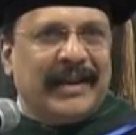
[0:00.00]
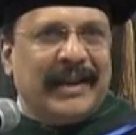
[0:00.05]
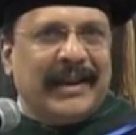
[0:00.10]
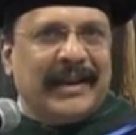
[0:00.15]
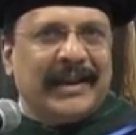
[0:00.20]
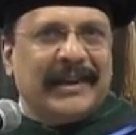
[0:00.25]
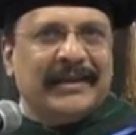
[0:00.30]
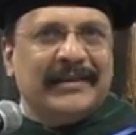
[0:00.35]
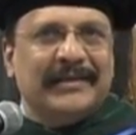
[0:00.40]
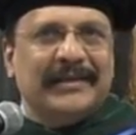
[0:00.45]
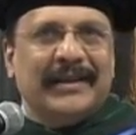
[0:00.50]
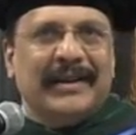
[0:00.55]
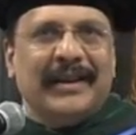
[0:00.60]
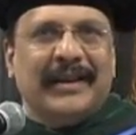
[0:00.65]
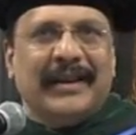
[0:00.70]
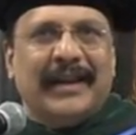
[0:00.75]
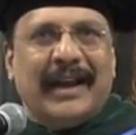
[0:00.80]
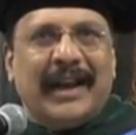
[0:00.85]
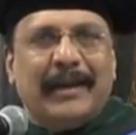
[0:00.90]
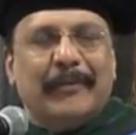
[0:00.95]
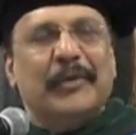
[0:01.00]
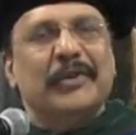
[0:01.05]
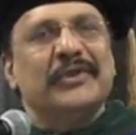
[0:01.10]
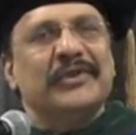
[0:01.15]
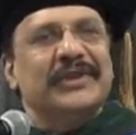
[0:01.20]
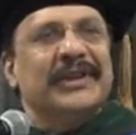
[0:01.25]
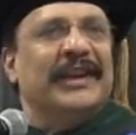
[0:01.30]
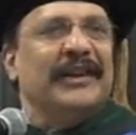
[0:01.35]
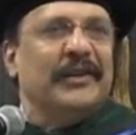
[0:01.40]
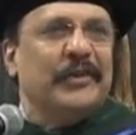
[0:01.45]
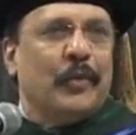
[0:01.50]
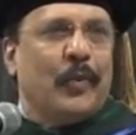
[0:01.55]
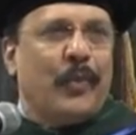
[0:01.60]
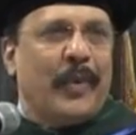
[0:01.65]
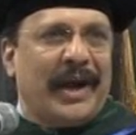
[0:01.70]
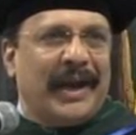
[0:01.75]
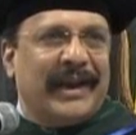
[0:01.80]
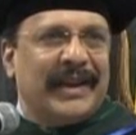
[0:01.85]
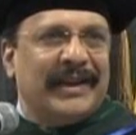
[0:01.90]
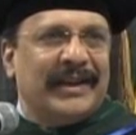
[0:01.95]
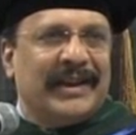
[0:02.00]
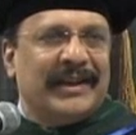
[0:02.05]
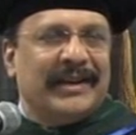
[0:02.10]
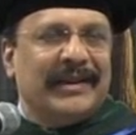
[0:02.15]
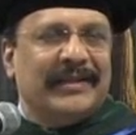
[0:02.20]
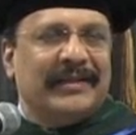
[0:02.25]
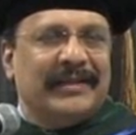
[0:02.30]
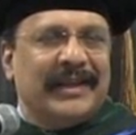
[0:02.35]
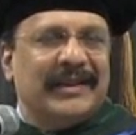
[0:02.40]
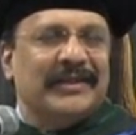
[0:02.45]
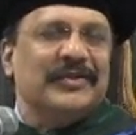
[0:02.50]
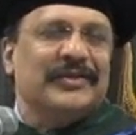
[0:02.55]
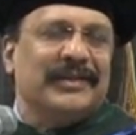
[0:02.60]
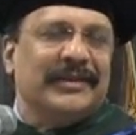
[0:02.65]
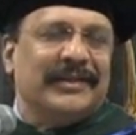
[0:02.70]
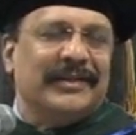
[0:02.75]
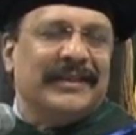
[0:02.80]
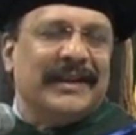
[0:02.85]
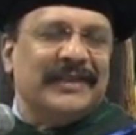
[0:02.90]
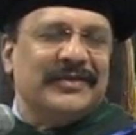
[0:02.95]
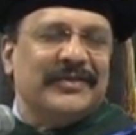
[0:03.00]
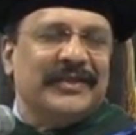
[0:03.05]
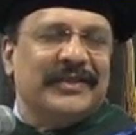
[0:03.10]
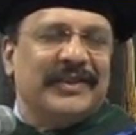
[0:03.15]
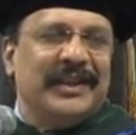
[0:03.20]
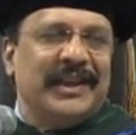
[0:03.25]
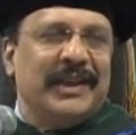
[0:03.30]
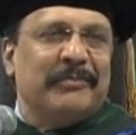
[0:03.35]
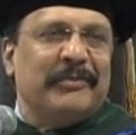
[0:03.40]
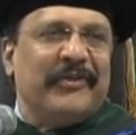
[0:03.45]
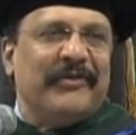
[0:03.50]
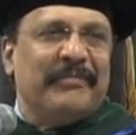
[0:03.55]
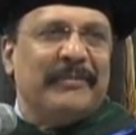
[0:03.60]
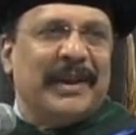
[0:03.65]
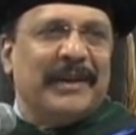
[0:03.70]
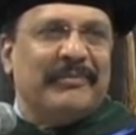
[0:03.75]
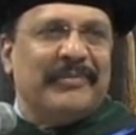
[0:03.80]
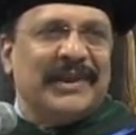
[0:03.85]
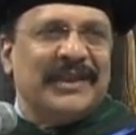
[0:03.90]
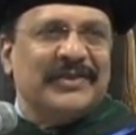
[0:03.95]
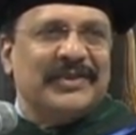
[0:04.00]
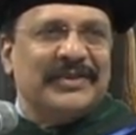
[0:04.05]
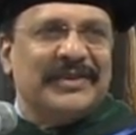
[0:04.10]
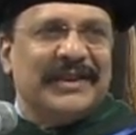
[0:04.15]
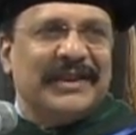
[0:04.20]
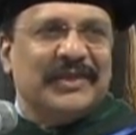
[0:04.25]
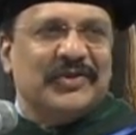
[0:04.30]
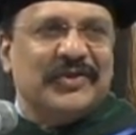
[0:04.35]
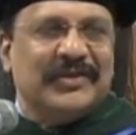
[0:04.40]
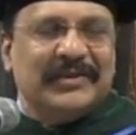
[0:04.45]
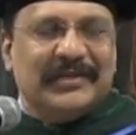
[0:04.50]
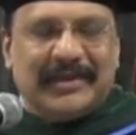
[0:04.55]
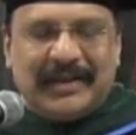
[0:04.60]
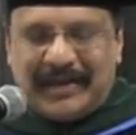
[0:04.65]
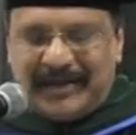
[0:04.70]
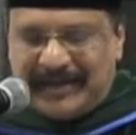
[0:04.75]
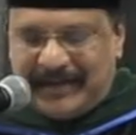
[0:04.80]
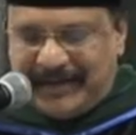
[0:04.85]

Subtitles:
and I'm going to tell you why. That's the theme of my presentation